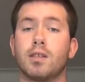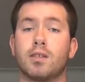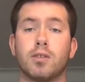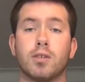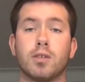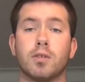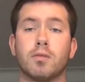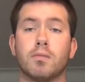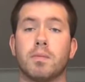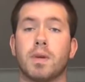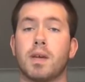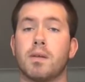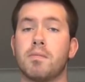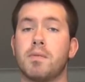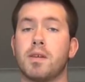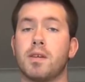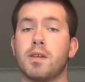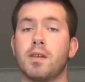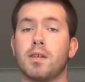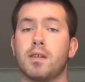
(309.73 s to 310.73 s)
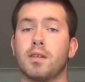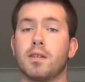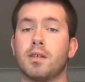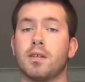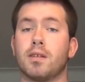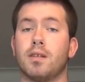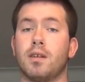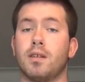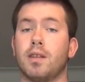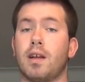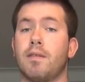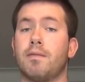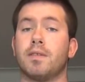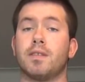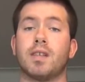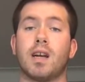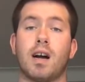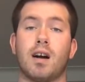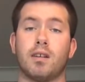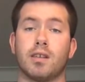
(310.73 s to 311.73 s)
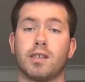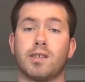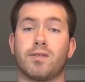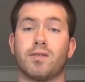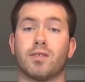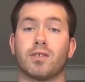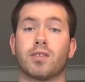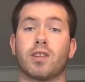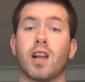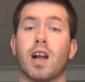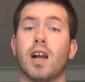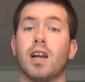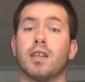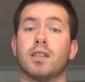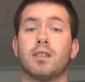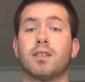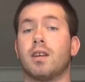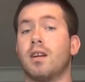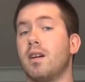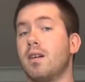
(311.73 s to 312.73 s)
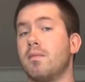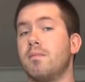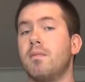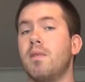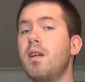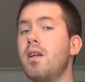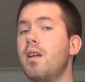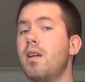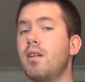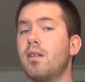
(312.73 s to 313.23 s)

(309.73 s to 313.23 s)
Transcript: to maybe $11 for a giant tub,